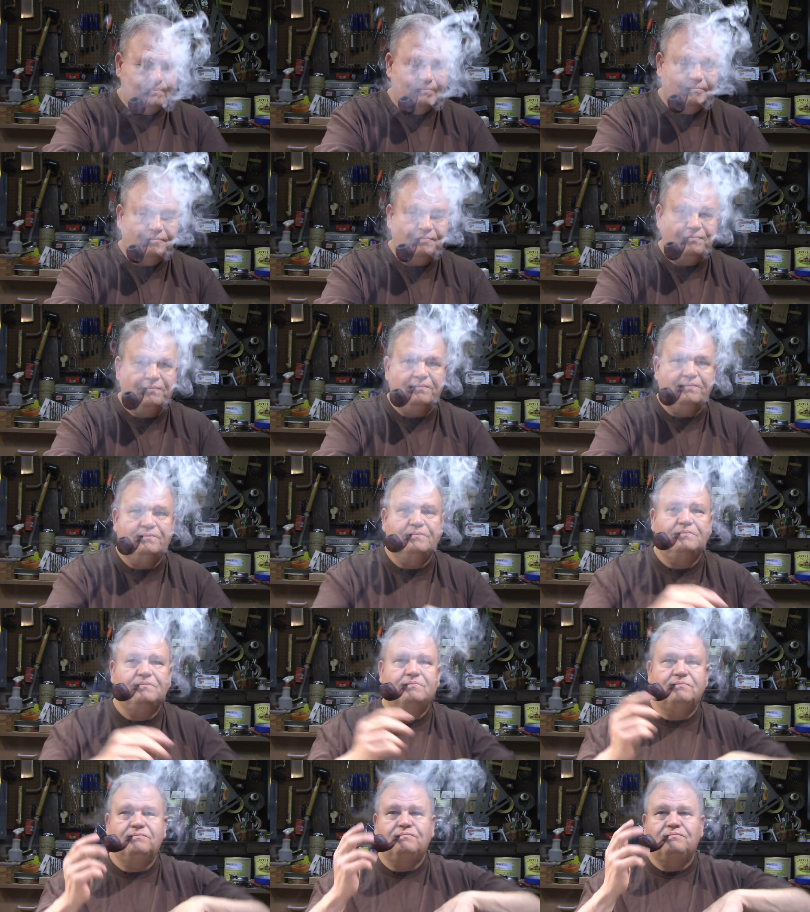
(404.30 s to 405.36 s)

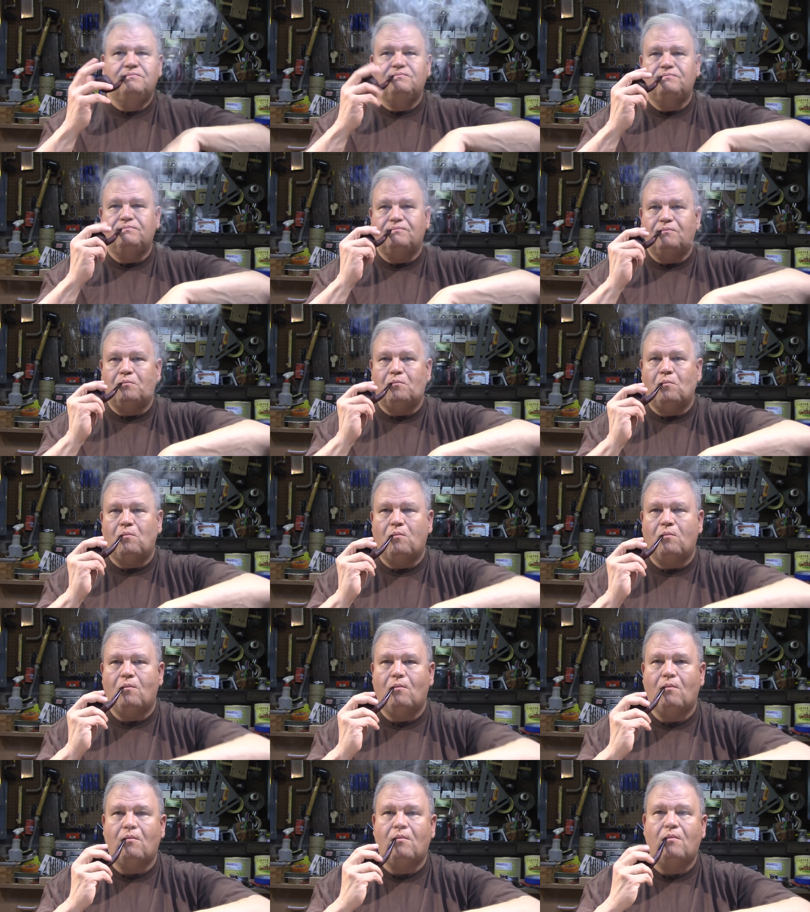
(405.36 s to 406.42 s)

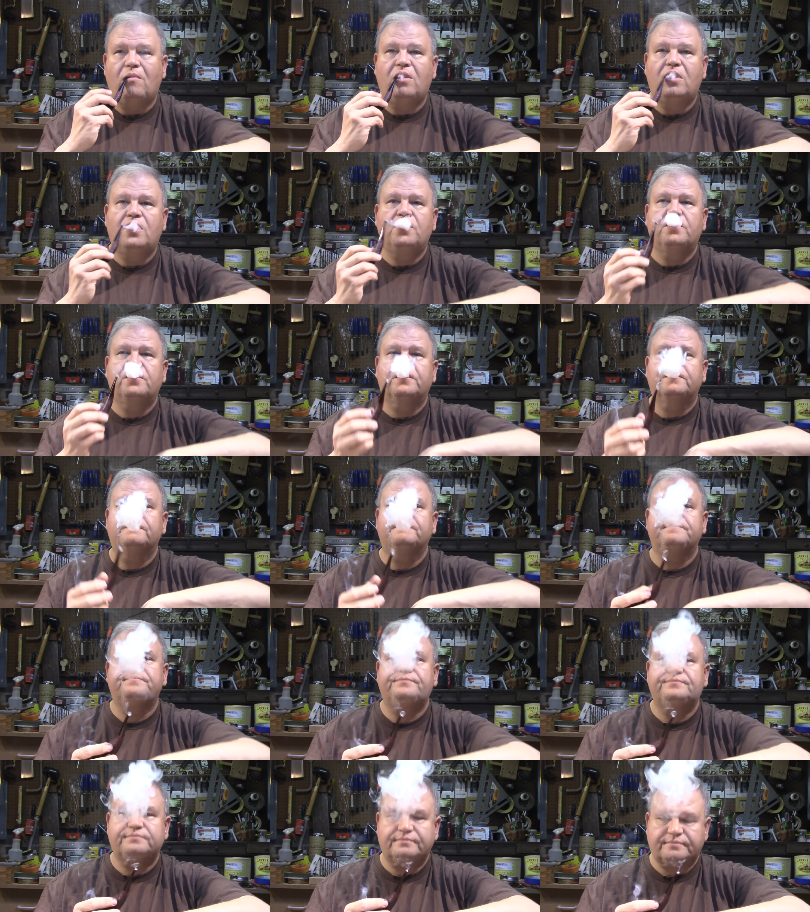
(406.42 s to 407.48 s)

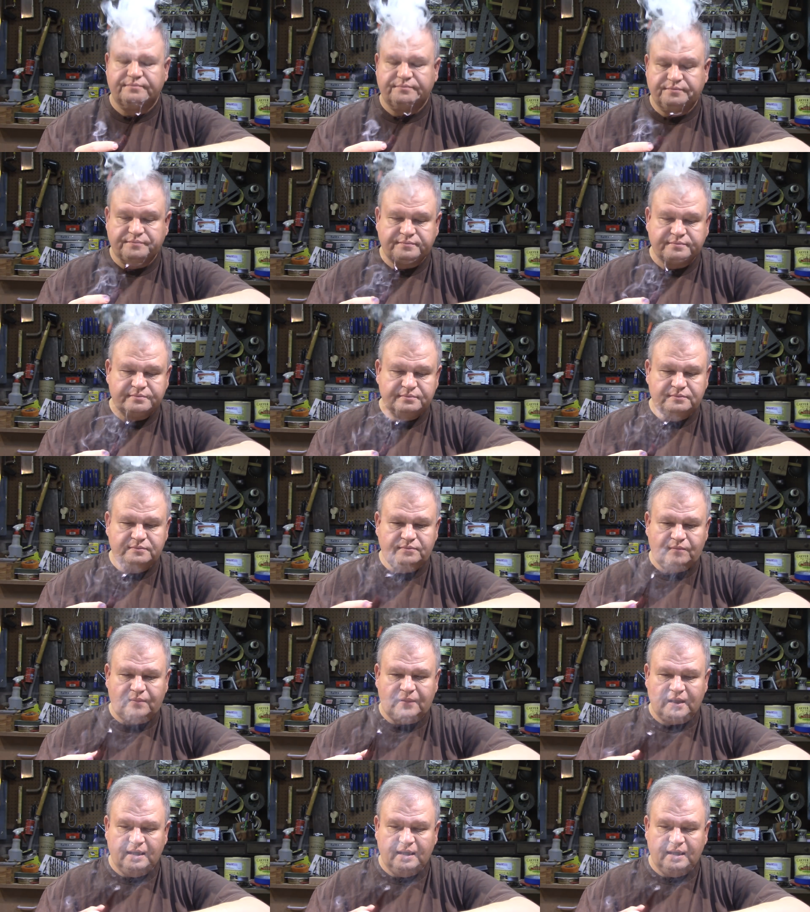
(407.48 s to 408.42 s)
Nothing is said.